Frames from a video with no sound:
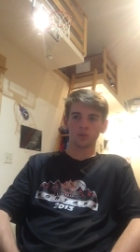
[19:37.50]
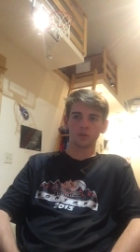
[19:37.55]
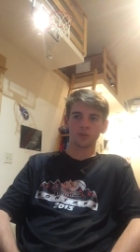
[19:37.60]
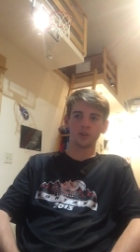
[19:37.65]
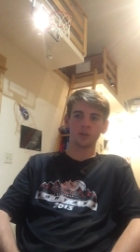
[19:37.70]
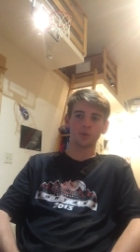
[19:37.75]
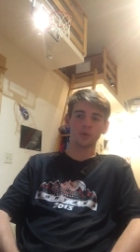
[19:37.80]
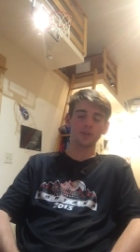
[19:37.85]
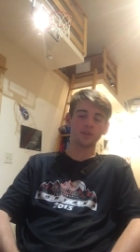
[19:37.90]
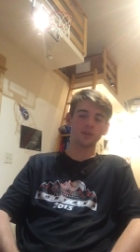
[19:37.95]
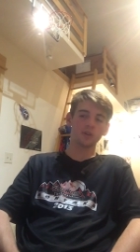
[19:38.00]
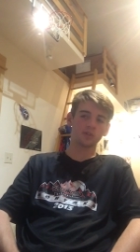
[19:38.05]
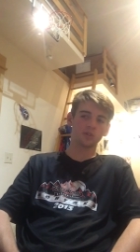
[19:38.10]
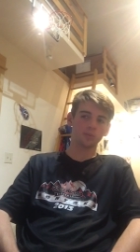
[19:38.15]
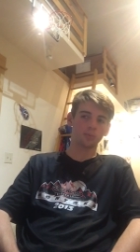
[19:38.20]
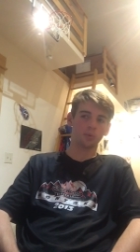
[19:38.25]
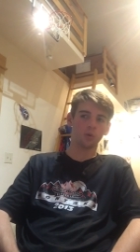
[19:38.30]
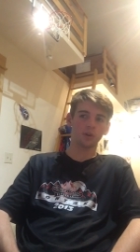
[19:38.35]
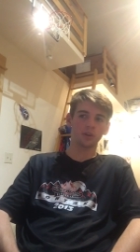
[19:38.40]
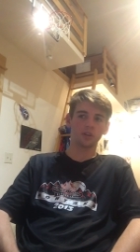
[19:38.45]
He
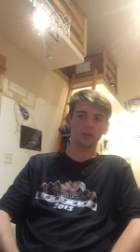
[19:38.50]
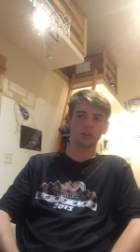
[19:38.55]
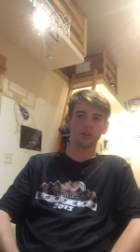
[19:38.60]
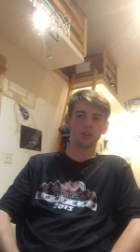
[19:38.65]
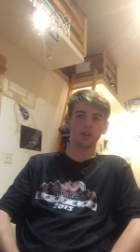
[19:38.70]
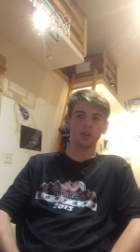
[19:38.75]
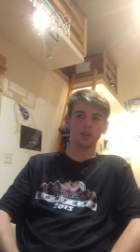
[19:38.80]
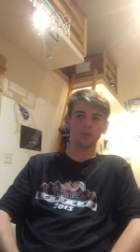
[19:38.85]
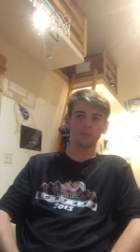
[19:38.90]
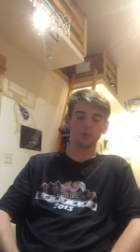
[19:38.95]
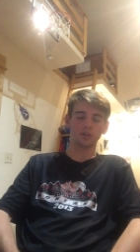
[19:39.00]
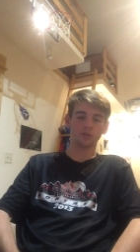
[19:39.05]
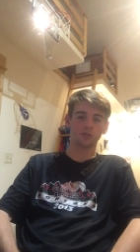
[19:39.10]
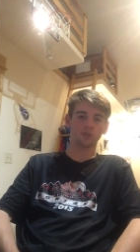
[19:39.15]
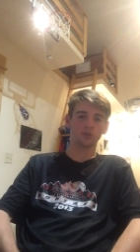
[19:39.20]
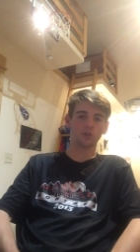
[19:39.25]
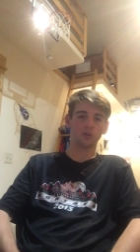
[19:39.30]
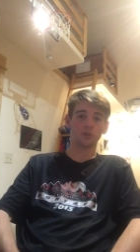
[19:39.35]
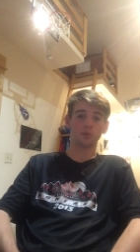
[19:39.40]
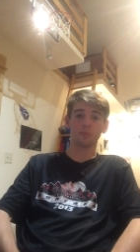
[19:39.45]
disappointed in
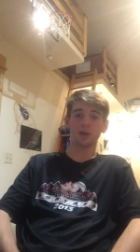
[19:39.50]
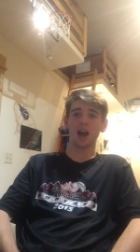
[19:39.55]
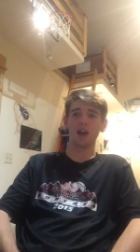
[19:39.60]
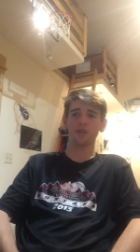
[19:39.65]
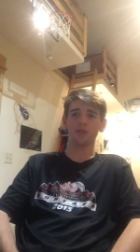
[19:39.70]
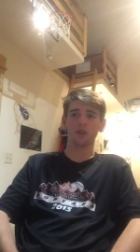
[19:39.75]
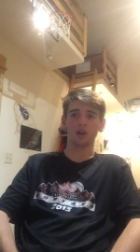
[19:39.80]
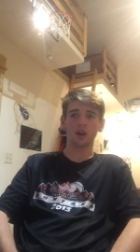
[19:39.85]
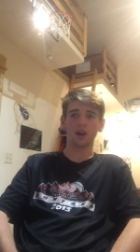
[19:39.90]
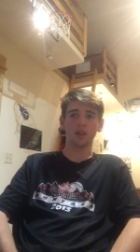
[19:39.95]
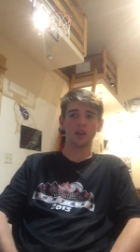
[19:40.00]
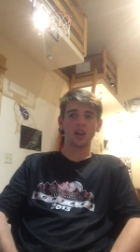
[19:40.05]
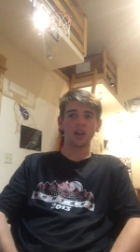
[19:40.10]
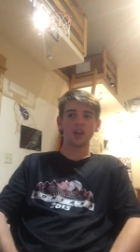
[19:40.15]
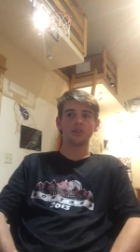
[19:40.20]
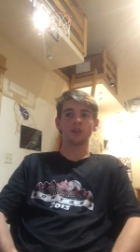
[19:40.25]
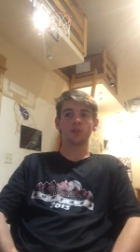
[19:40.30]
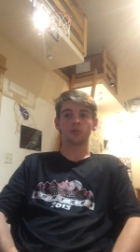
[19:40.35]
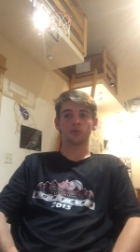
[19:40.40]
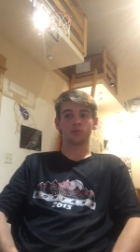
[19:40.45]
Minnesota, but I thought
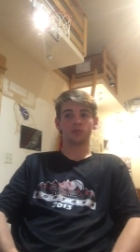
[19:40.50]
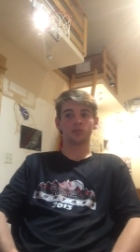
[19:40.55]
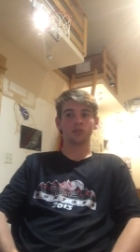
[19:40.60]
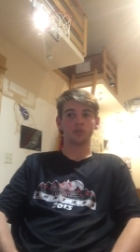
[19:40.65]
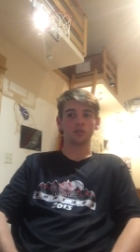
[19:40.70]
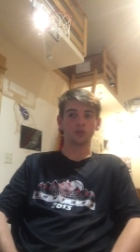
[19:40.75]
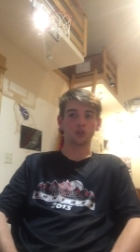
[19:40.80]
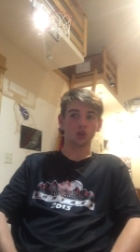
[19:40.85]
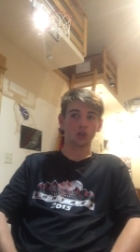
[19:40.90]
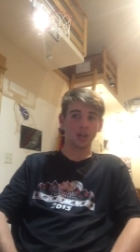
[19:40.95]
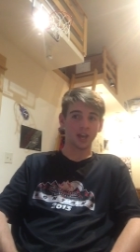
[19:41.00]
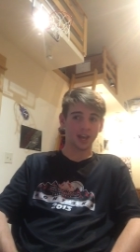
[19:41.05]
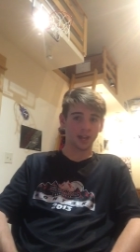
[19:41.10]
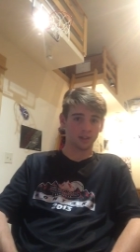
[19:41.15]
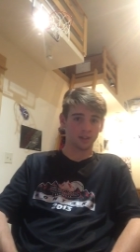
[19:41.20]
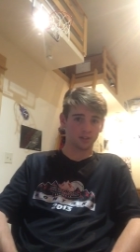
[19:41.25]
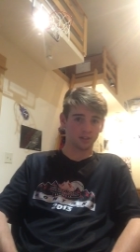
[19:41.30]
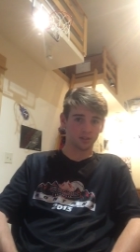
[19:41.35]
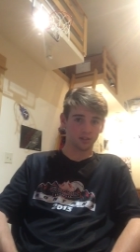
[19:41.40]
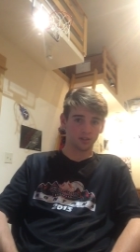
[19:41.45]
this was his
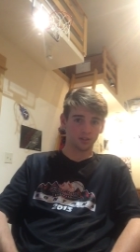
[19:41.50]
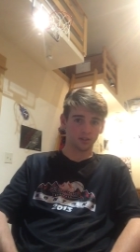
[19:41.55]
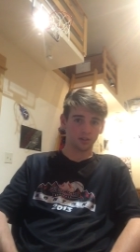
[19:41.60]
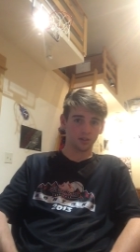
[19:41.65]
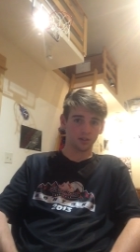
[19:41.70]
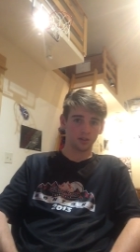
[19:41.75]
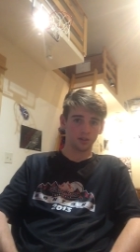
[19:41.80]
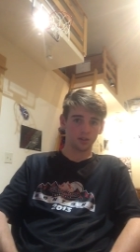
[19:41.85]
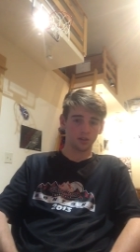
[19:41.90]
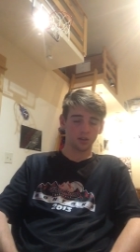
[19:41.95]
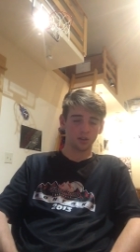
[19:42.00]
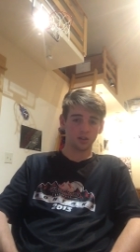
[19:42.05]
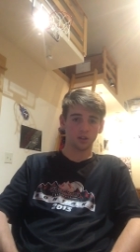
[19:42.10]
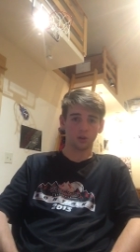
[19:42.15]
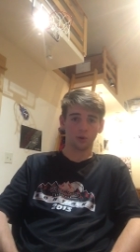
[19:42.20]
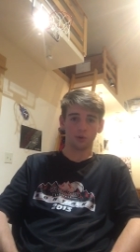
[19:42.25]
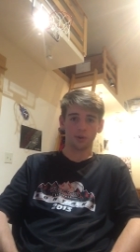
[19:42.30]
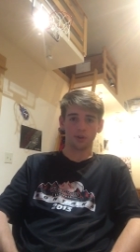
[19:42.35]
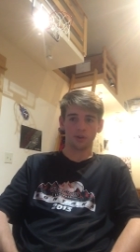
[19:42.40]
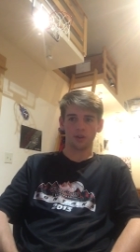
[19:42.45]
chance,
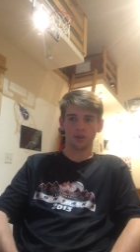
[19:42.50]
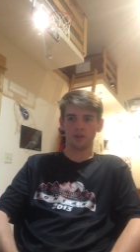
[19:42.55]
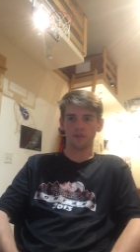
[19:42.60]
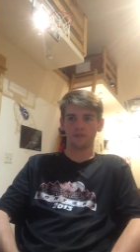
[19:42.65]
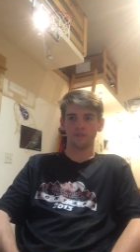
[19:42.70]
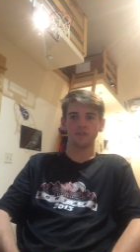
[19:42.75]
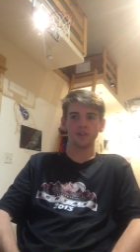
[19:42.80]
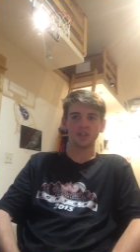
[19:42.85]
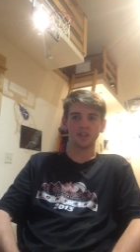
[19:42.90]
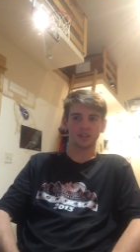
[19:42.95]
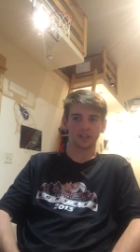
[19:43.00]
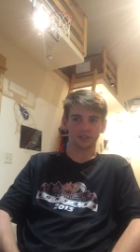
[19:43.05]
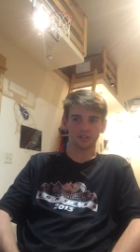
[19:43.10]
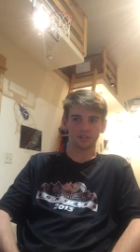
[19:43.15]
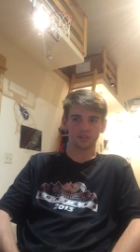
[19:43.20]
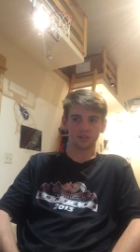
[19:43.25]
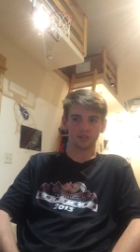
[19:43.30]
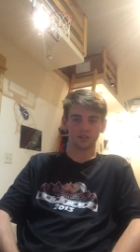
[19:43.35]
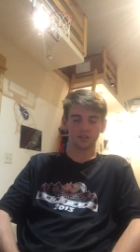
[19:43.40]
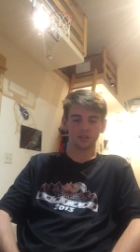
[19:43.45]
in
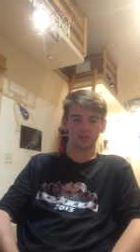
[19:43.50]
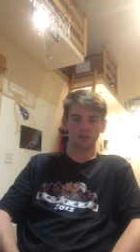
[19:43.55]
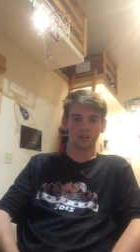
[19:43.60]
Phoenix.